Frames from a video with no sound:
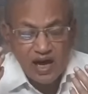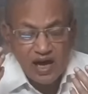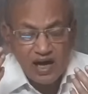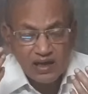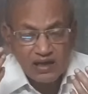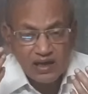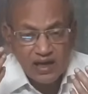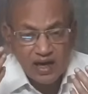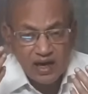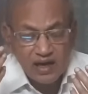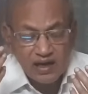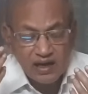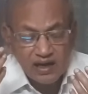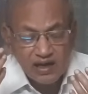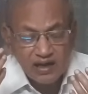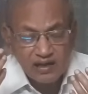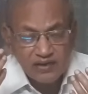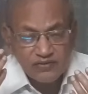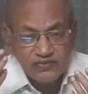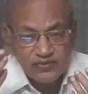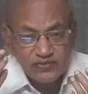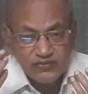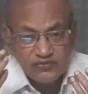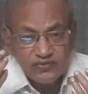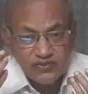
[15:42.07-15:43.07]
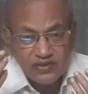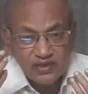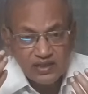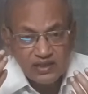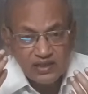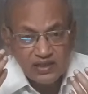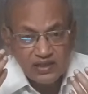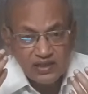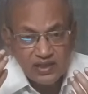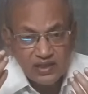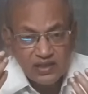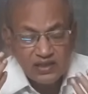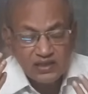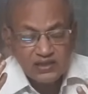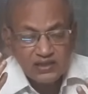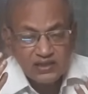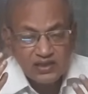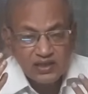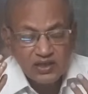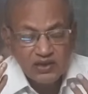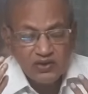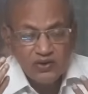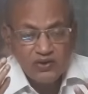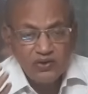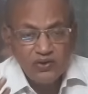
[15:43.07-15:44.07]
150 years
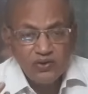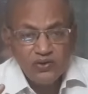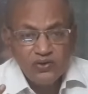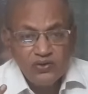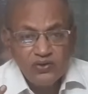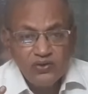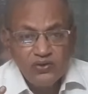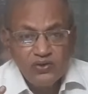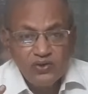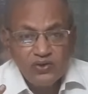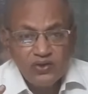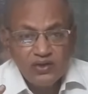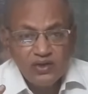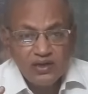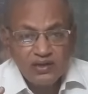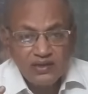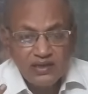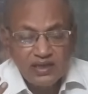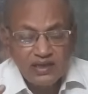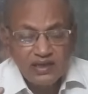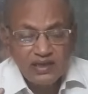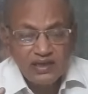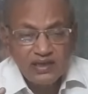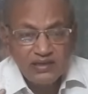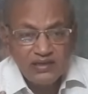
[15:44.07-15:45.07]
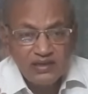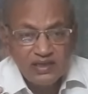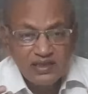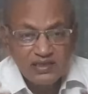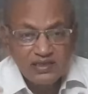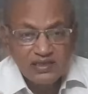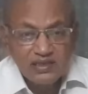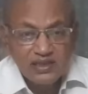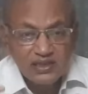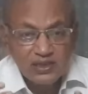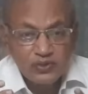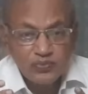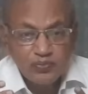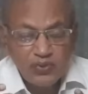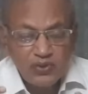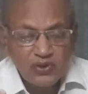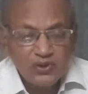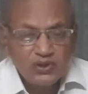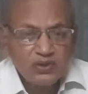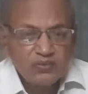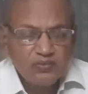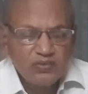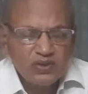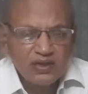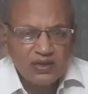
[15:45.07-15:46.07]
ago that this is
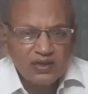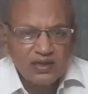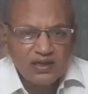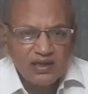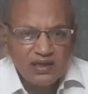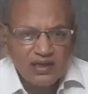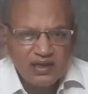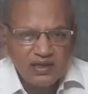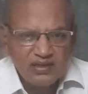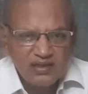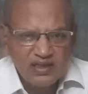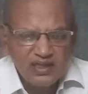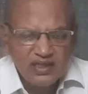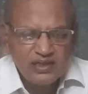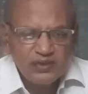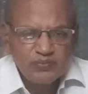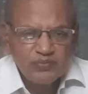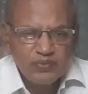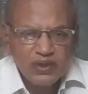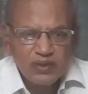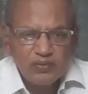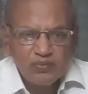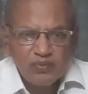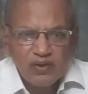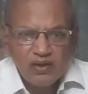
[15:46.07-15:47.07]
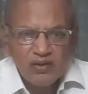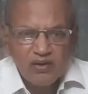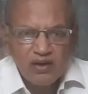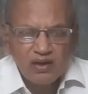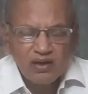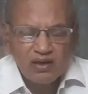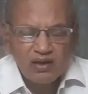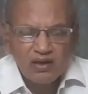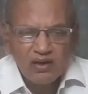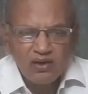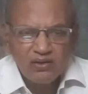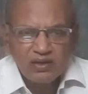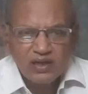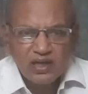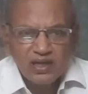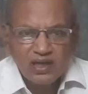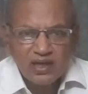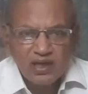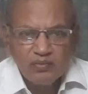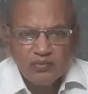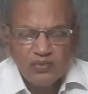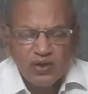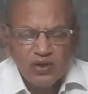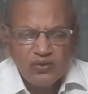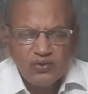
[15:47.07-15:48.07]
possible, and these people are talking
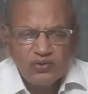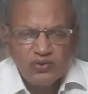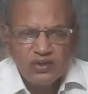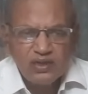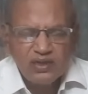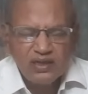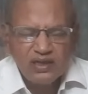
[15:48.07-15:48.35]
about